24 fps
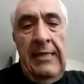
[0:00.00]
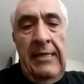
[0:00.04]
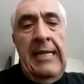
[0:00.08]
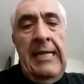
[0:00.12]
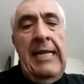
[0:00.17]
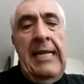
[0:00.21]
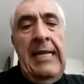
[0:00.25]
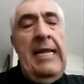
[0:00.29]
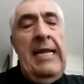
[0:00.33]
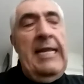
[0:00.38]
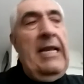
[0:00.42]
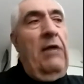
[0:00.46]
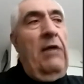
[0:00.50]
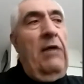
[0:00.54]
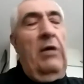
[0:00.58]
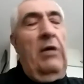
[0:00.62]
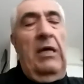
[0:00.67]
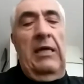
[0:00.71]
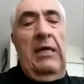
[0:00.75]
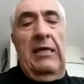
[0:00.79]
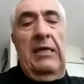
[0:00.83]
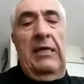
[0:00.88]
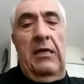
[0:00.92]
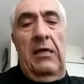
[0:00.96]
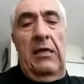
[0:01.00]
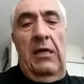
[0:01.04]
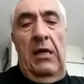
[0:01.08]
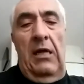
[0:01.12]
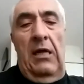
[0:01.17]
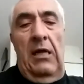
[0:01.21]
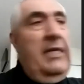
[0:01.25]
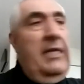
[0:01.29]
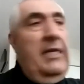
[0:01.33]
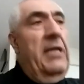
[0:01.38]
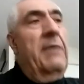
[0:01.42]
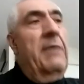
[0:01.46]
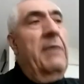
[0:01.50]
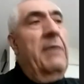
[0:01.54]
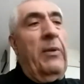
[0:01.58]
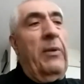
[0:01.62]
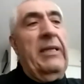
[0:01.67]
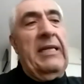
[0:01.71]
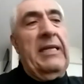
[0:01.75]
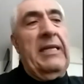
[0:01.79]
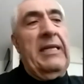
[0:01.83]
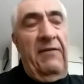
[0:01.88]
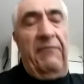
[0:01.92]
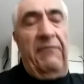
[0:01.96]
Mm-hmm. Now, uh, any employee
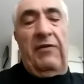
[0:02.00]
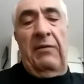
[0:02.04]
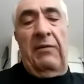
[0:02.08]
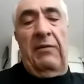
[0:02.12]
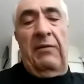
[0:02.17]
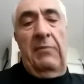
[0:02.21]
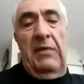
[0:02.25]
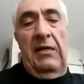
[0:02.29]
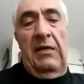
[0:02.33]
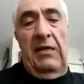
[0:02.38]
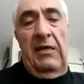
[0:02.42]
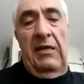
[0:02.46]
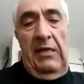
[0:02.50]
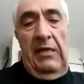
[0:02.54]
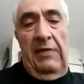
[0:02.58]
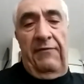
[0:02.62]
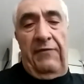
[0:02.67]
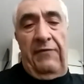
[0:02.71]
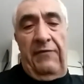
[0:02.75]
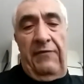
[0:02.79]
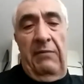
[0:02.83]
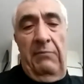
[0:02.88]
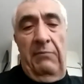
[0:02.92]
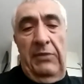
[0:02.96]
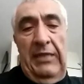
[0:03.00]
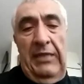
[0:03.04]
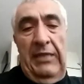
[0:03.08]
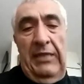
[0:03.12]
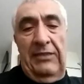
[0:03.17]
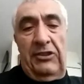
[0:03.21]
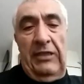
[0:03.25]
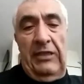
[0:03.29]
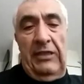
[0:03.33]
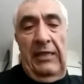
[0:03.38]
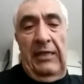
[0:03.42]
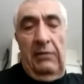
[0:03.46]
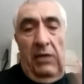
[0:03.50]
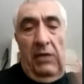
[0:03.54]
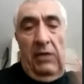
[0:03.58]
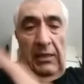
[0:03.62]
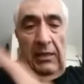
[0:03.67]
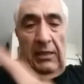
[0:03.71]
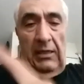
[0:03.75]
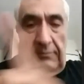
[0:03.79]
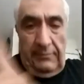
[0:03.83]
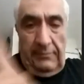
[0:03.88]
came from uh, from DHL, oh,